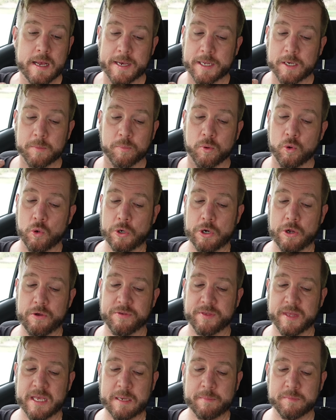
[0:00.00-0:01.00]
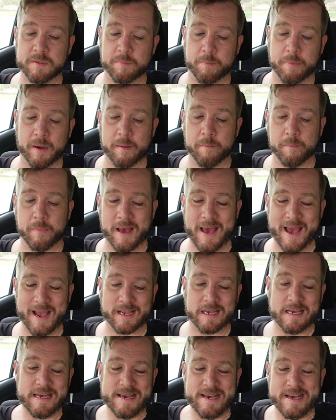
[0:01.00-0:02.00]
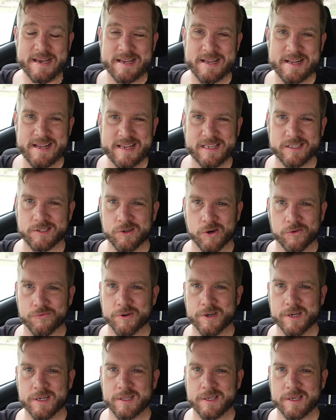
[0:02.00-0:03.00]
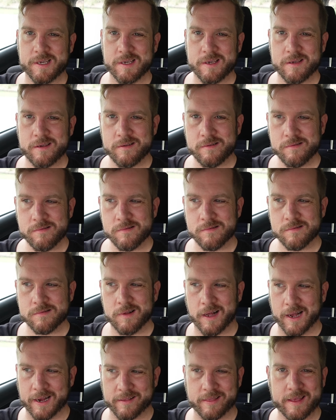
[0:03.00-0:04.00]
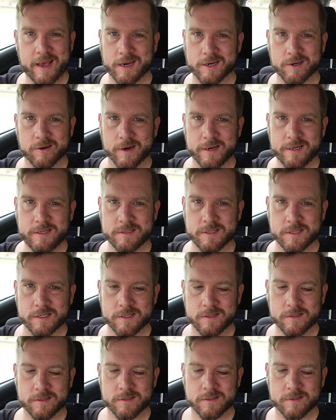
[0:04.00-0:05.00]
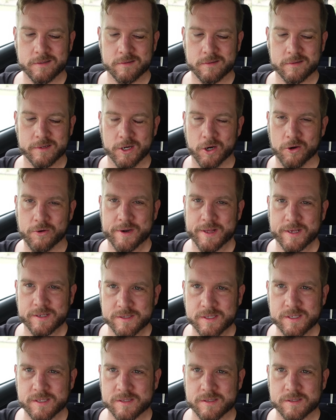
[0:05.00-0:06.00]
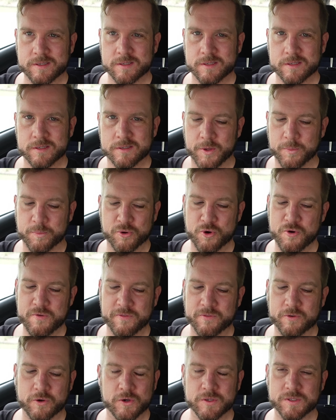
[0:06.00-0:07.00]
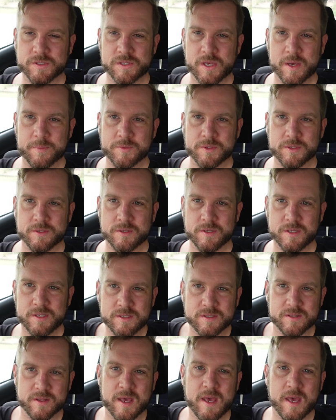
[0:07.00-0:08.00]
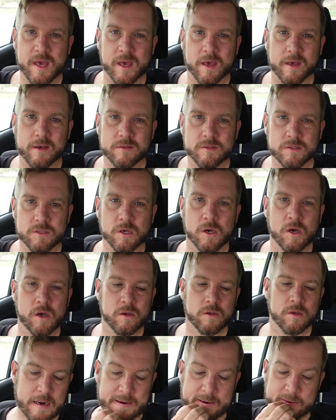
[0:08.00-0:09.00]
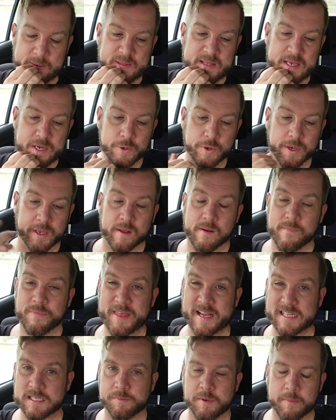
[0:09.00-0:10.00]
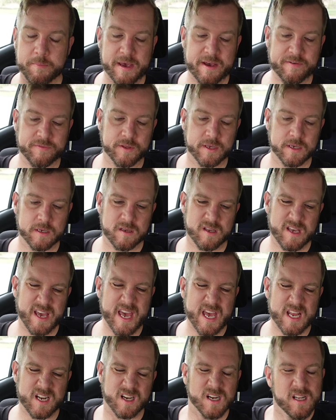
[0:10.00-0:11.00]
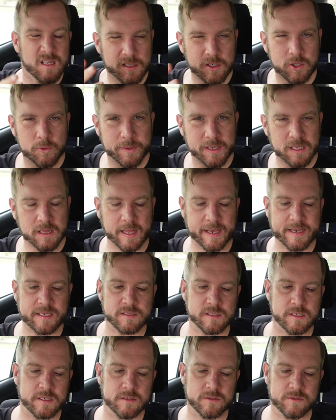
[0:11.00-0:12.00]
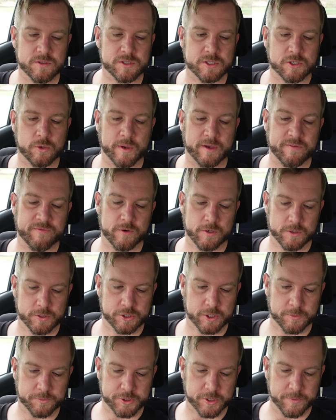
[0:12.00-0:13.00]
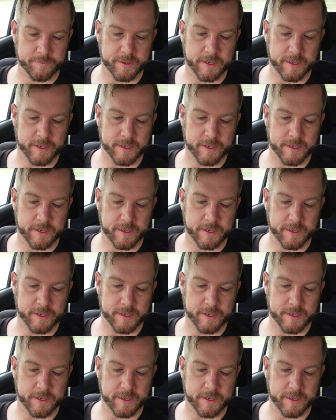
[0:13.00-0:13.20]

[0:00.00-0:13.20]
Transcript: an Oporto themed bum bag is not really like that crazy. It already exists. The proof of concept is there. So I don't know what they're doing. That's a bit baffling and a little bit lazy. It's just a quick Photoshop job